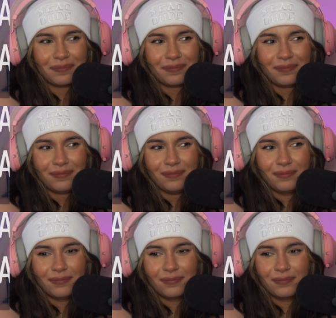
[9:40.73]

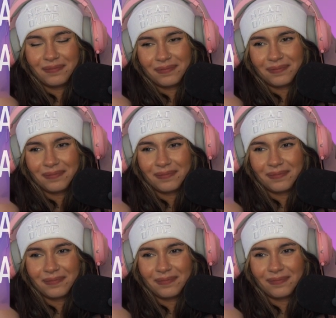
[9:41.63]

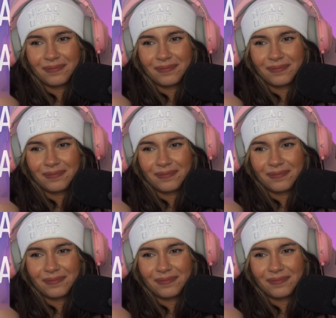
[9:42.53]
Nobody speaks.